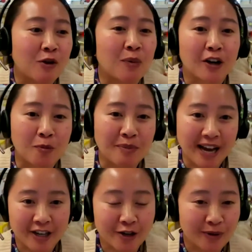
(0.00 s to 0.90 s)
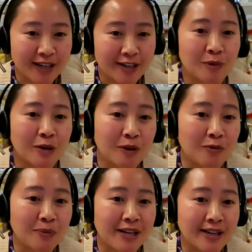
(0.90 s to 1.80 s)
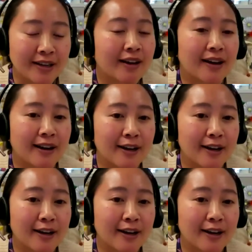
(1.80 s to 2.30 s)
If you want to go back to it, we will be